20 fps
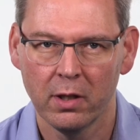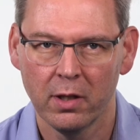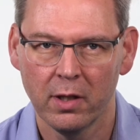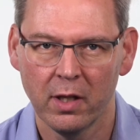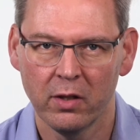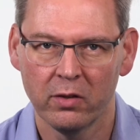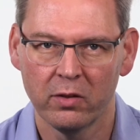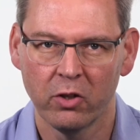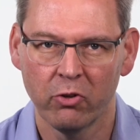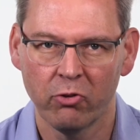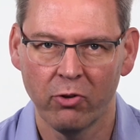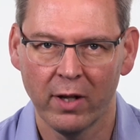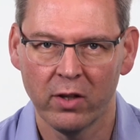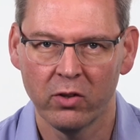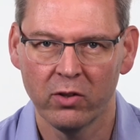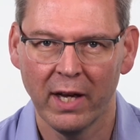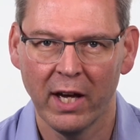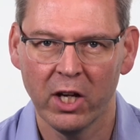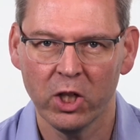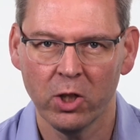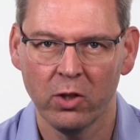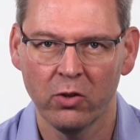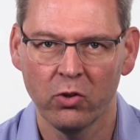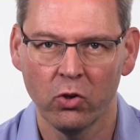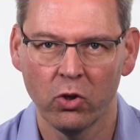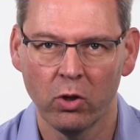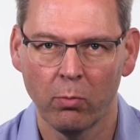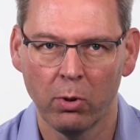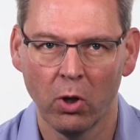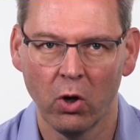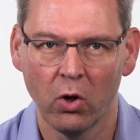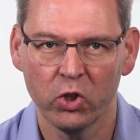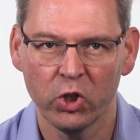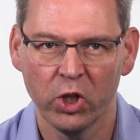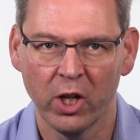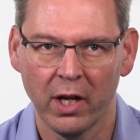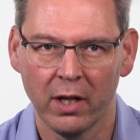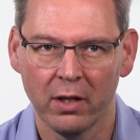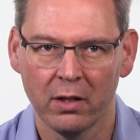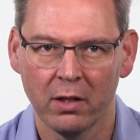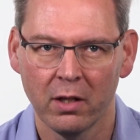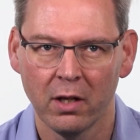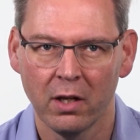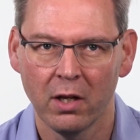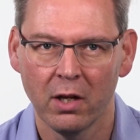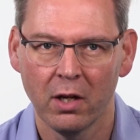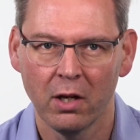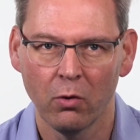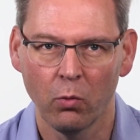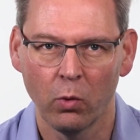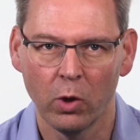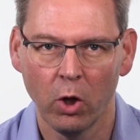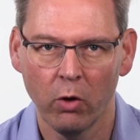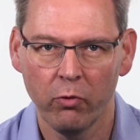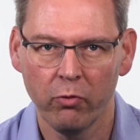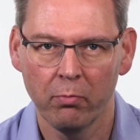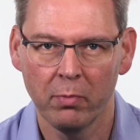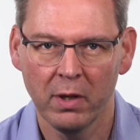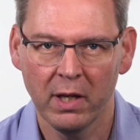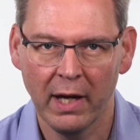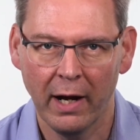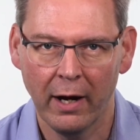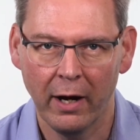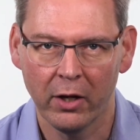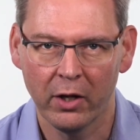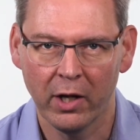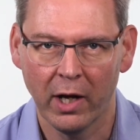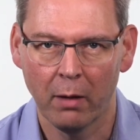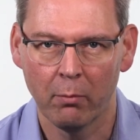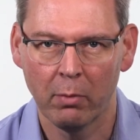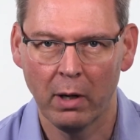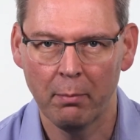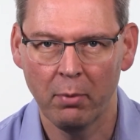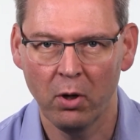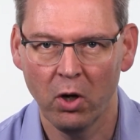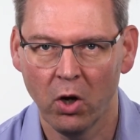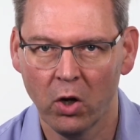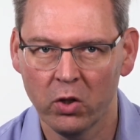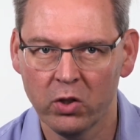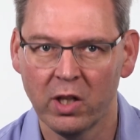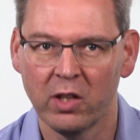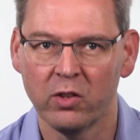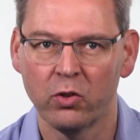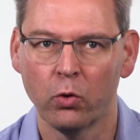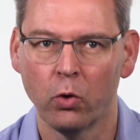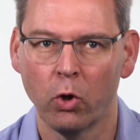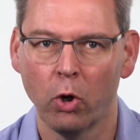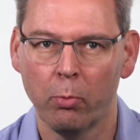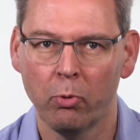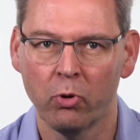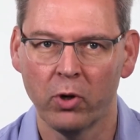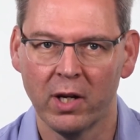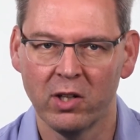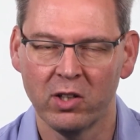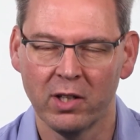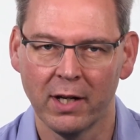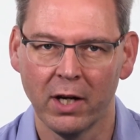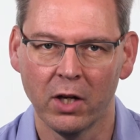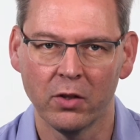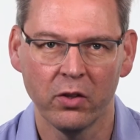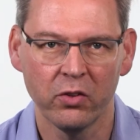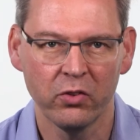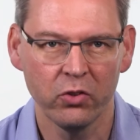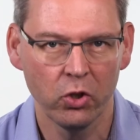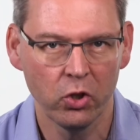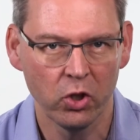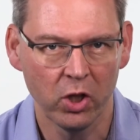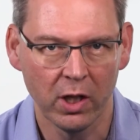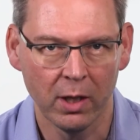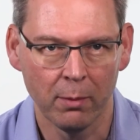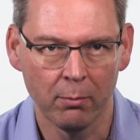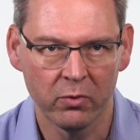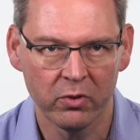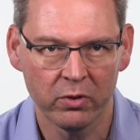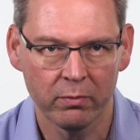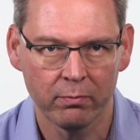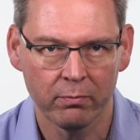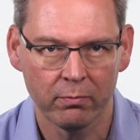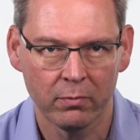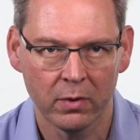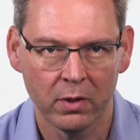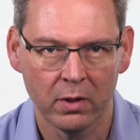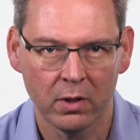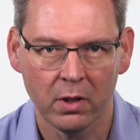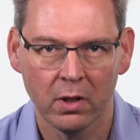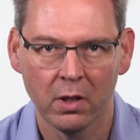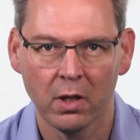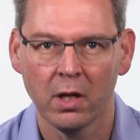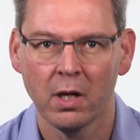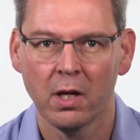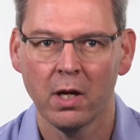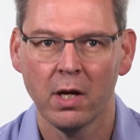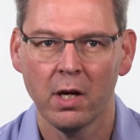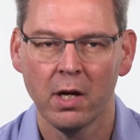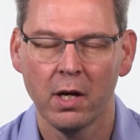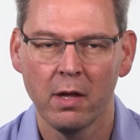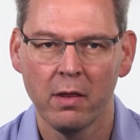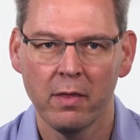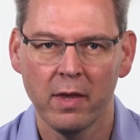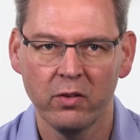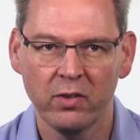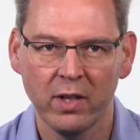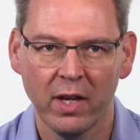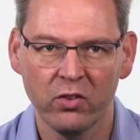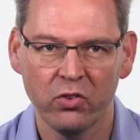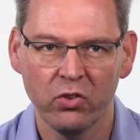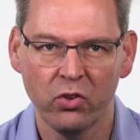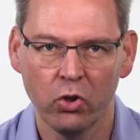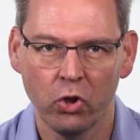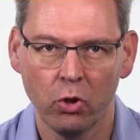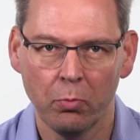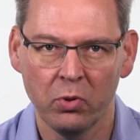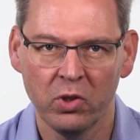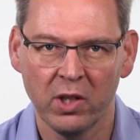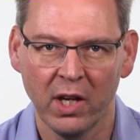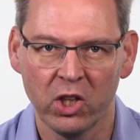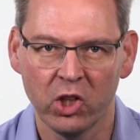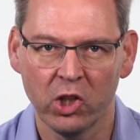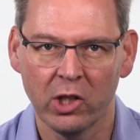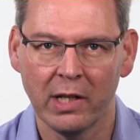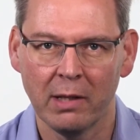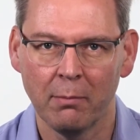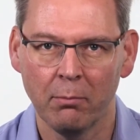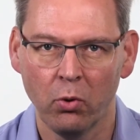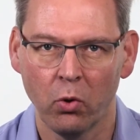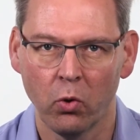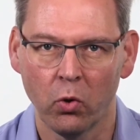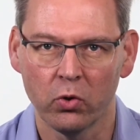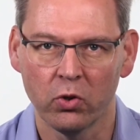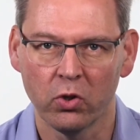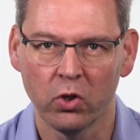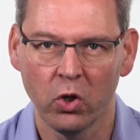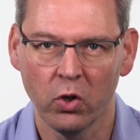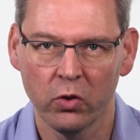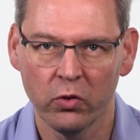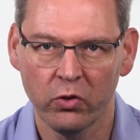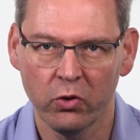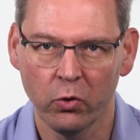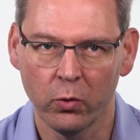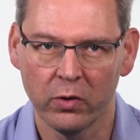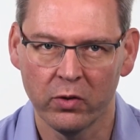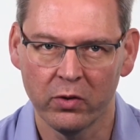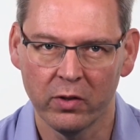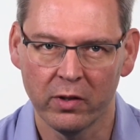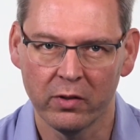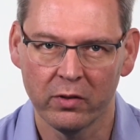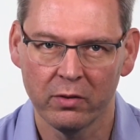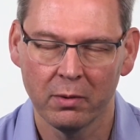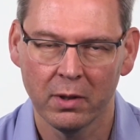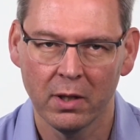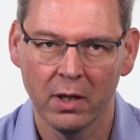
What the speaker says: is that transactions on the blockchain will often be carried out by parties who are operating under pseudonyms. This has two potentially important consequences.